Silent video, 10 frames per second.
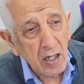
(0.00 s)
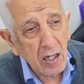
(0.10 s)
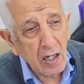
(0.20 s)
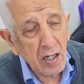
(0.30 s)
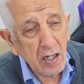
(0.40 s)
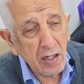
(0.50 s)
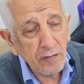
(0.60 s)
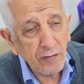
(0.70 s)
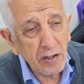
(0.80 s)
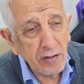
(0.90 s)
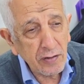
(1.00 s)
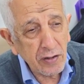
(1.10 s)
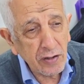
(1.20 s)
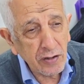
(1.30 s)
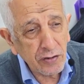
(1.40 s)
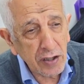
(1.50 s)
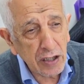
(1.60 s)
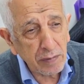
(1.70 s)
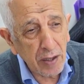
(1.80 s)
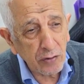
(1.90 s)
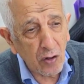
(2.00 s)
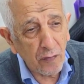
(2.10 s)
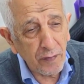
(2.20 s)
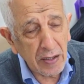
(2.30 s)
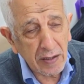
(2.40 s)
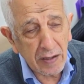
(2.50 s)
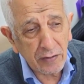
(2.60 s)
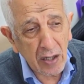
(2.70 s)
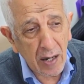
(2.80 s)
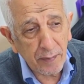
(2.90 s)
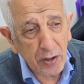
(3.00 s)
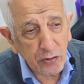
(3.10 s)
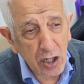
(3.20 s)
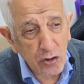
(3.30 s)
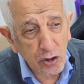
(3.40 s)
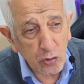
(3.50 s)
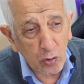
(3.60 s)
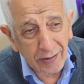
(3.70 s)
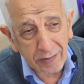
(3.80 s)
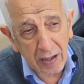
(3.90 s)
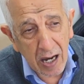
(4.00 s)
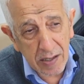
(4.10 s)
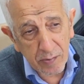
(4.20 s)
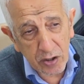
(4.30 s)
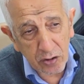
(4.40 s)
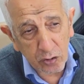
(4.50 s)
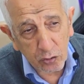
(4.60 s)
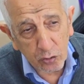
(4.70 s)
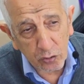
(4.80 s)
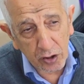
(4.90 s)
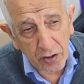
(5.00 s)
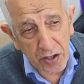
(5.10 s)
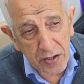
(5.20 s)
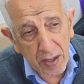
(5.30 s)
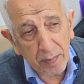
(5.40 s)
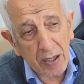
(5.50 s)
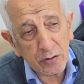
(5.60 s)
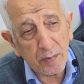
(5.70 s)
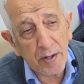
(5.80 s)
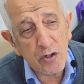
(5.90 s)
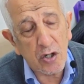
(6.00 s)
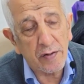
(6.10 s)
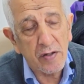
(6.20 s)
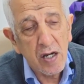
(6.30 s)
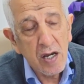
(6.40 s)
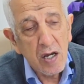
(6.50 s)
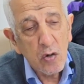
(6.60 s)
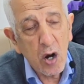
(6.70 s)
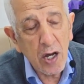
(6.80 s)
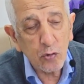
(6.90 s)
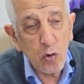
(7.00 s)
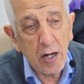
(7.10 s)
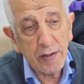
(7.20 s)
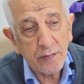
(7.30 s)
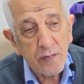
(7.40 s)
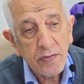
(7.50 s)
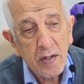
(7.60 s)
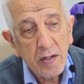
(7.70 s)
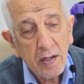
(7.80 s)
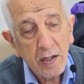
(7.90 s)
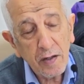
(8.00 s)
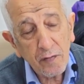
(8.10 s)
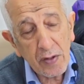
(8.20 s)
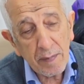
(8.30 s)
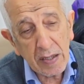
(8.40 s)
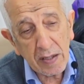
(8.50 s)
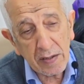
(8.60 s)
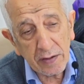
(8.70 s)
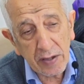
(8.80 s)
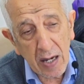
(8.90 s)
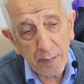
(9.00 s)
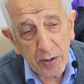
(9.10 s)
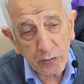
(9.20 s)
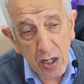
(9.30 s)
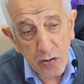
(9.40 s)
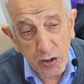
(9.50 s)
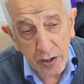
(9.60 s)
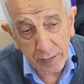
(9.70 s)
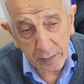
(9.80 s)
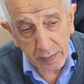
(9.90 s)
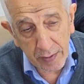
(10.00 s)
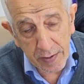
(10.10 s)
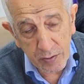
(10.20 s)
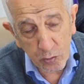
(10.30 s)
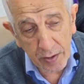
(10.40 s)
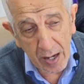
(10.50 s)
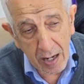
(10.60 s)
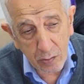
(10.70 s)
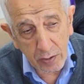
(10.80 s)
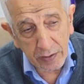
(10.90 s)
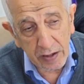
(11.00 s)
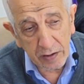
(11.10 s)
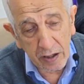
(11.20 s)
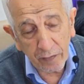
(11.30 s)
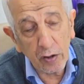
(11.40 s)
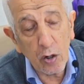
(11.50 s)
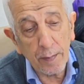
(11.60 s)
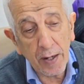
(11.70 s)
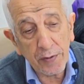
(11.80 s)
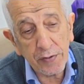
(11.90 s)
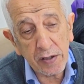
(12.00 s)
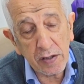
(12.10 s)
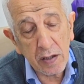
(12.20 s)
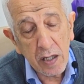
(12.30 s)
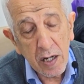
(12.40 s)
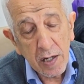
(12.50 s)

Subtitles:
in a treatment of malignant hypertension, what time needed to decrease the blood pressure and why? If the malignant hypertension is without encephalopathy,